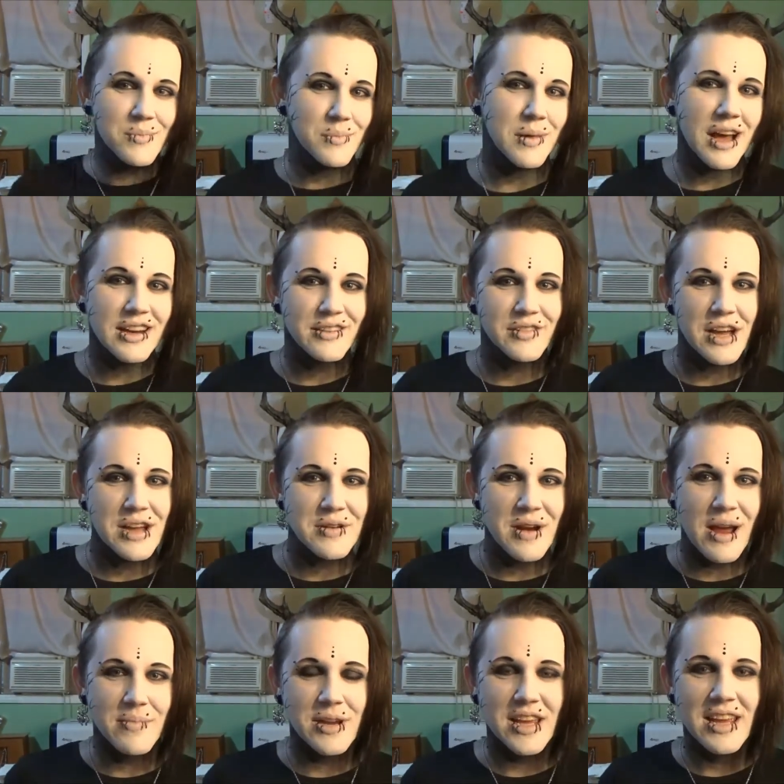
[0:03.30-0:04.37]
Modified
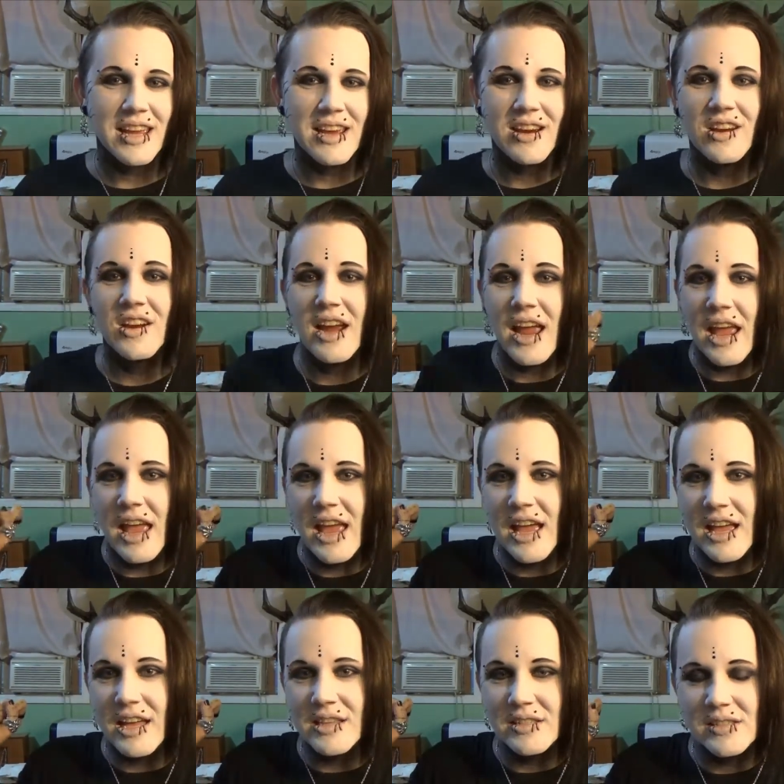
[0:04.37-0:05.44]
Rabbit here,
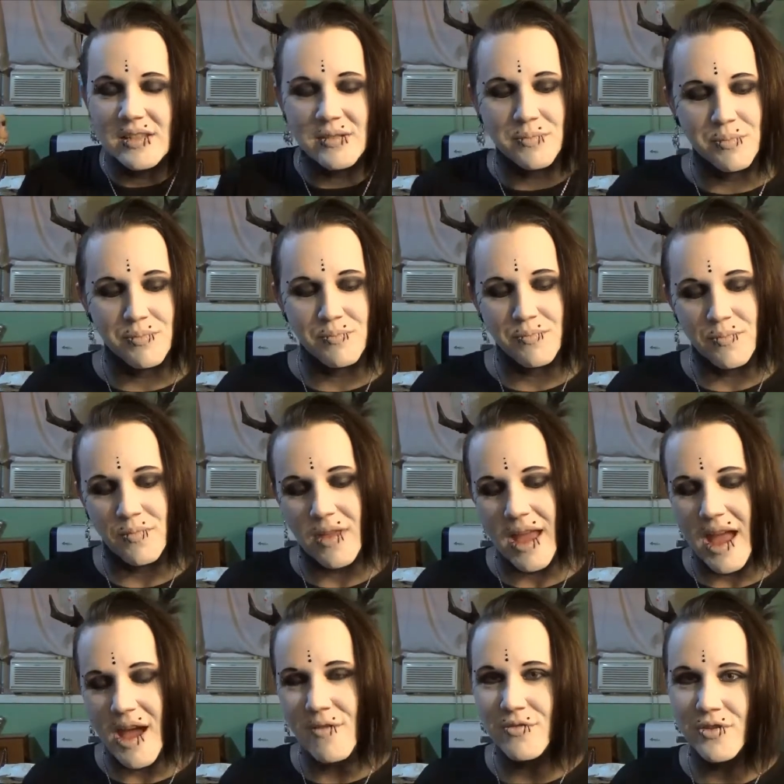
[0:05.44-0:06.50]
and
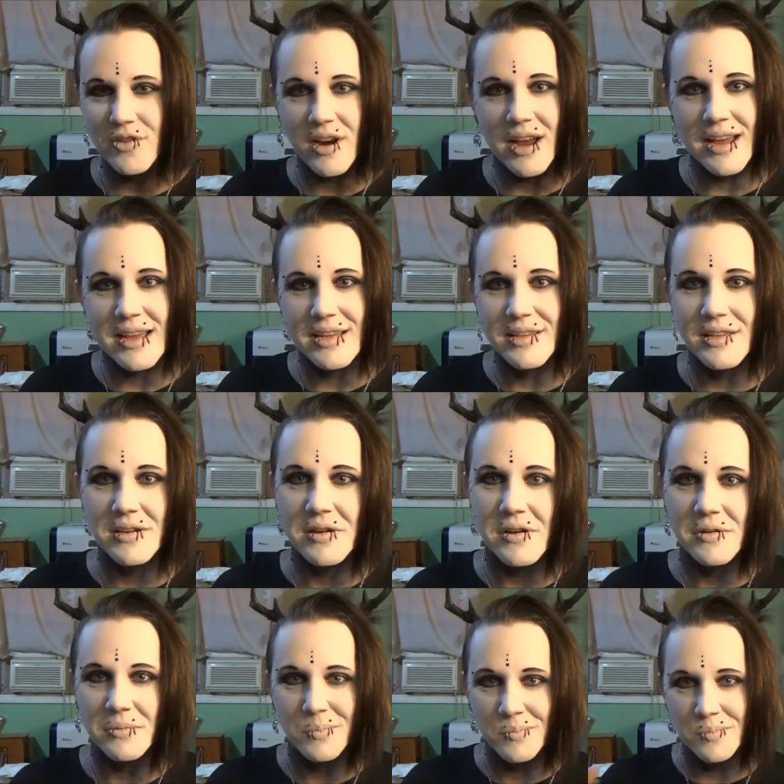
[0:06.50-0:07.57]
after I, you
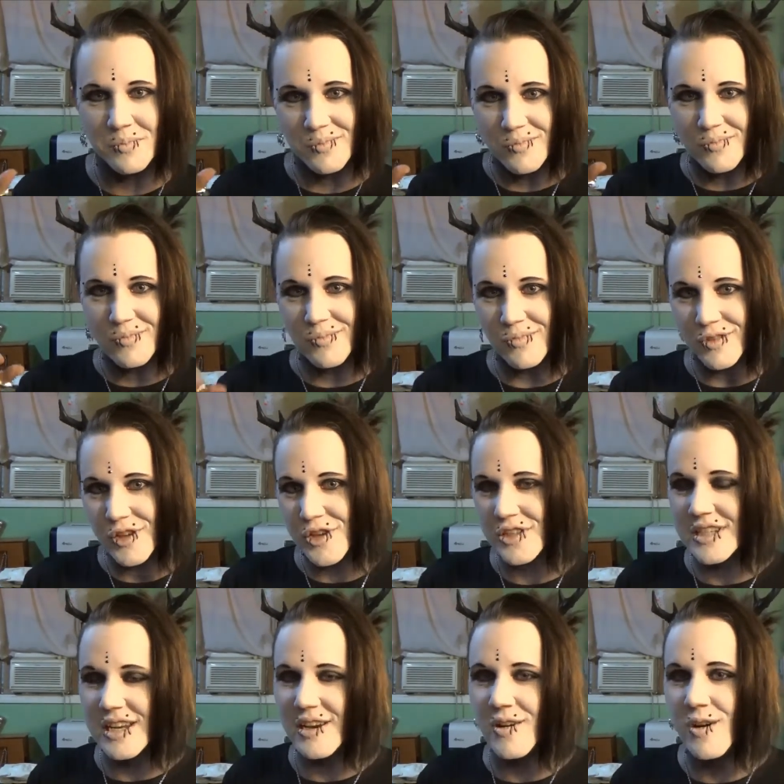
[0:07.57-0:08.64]
know,
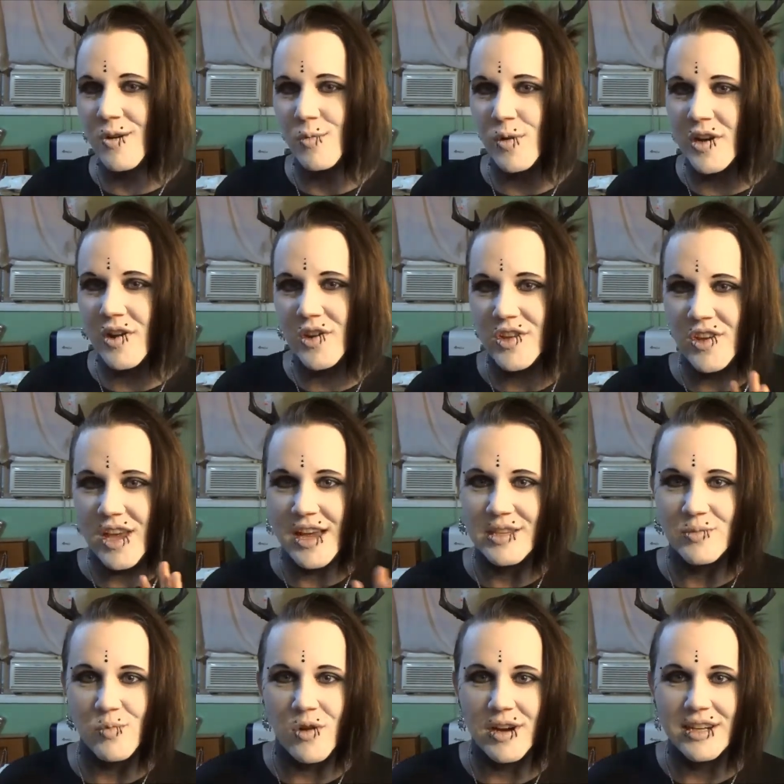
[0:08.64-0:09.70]
looked at all what all you
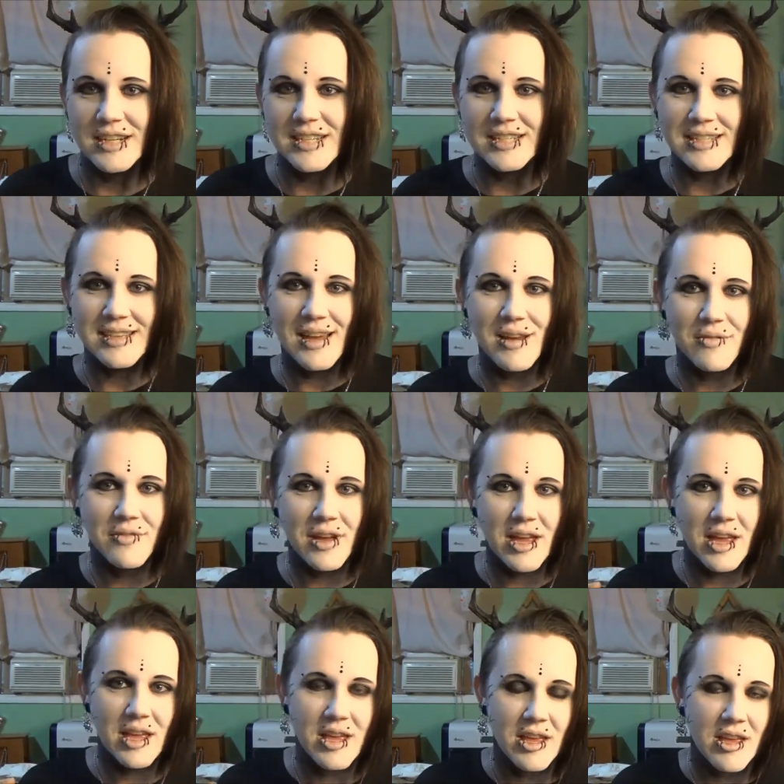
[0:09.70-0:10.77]
guys wanted and stuff,
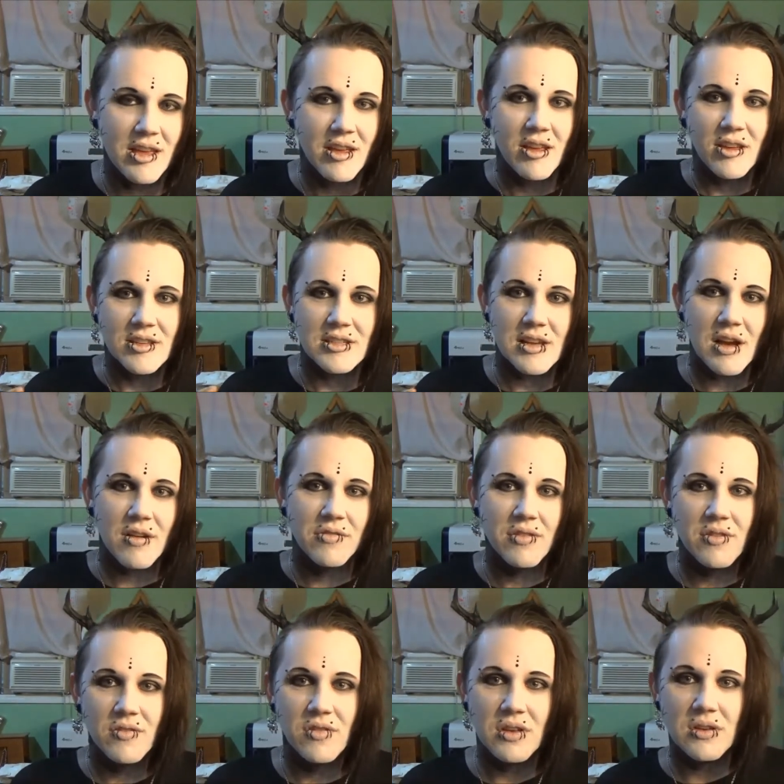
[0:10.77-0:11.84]
I saw a
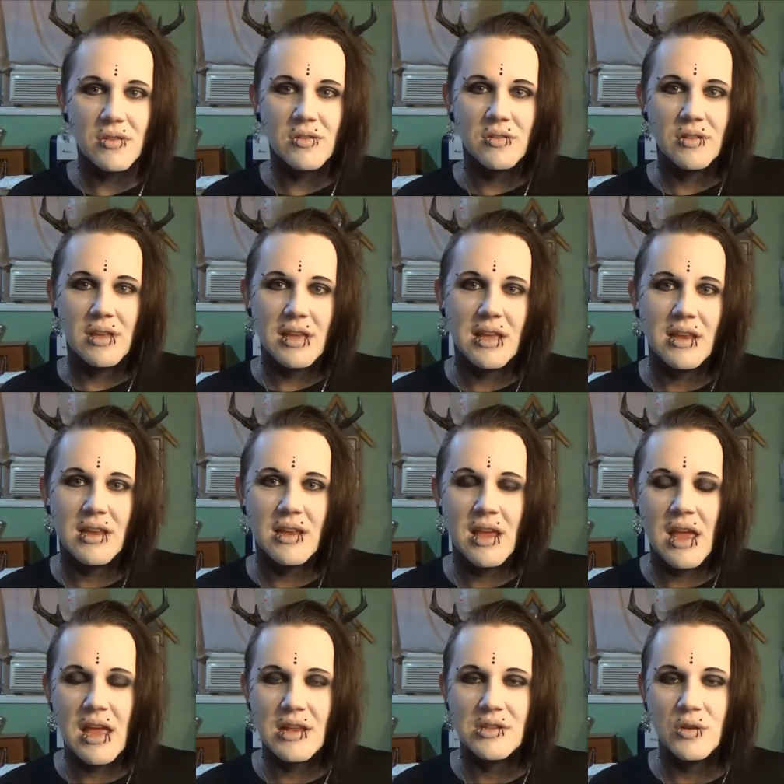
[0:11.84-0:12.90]
few of you that
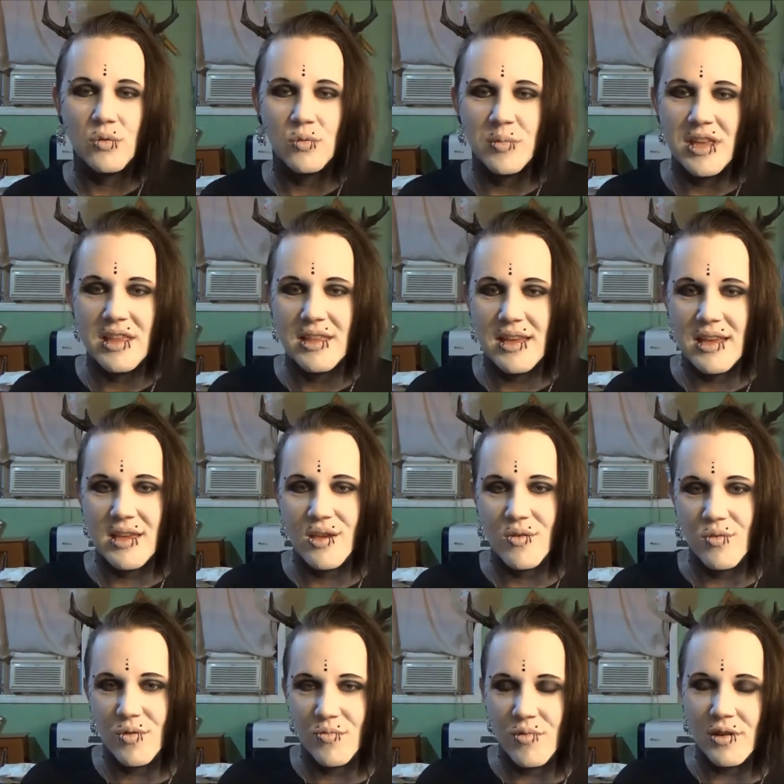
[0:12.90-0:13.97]
had told me that
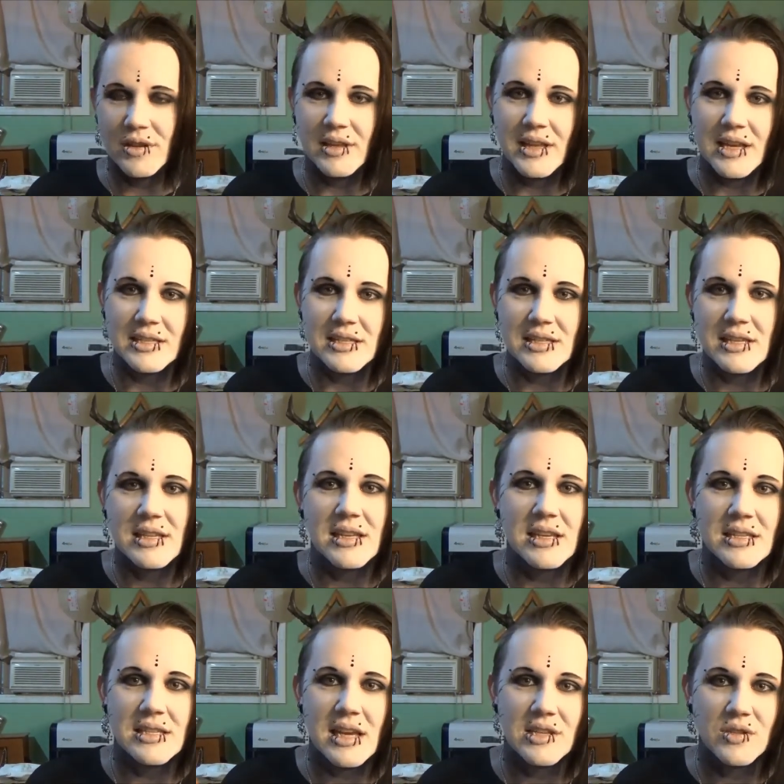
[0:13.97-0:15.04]
you would really like to see the
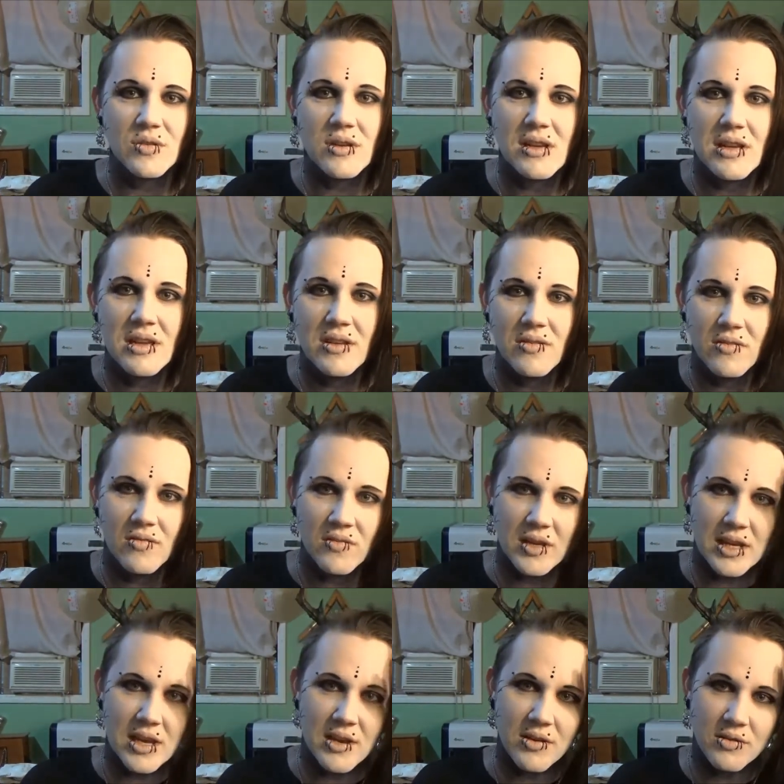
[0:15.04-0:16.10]
accessory
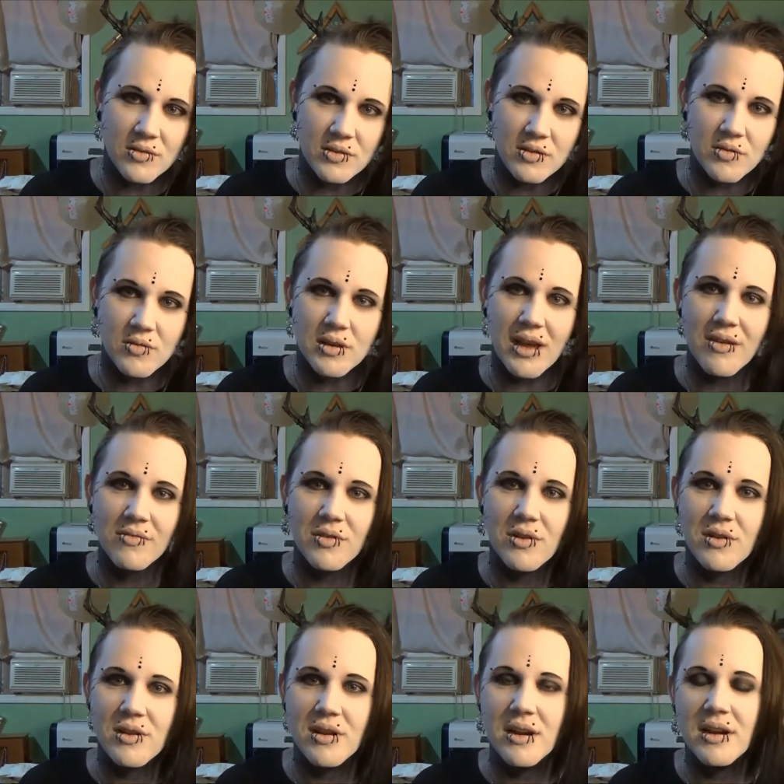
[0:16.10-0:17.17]
videos or
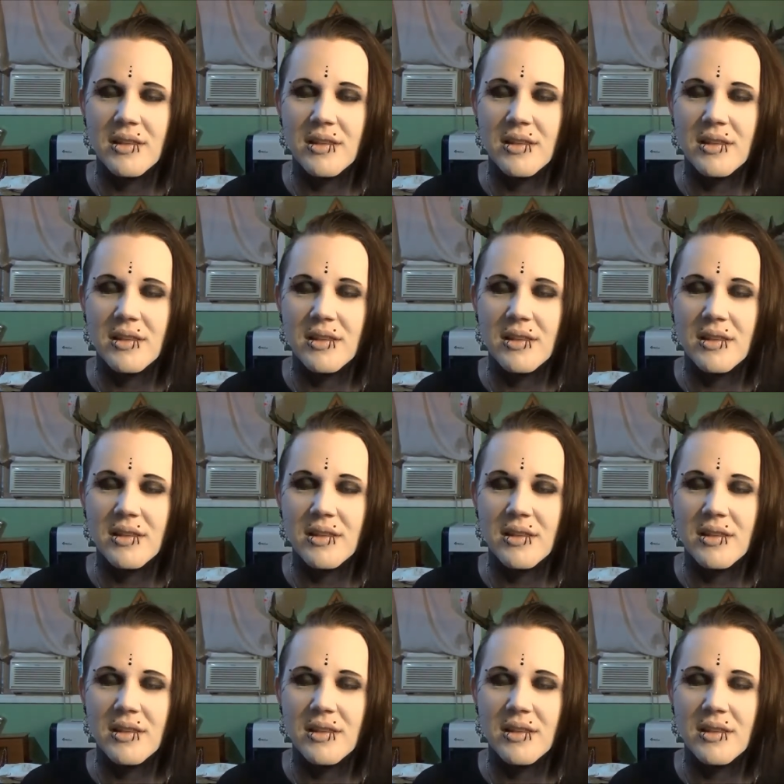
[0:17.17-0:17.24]
whatever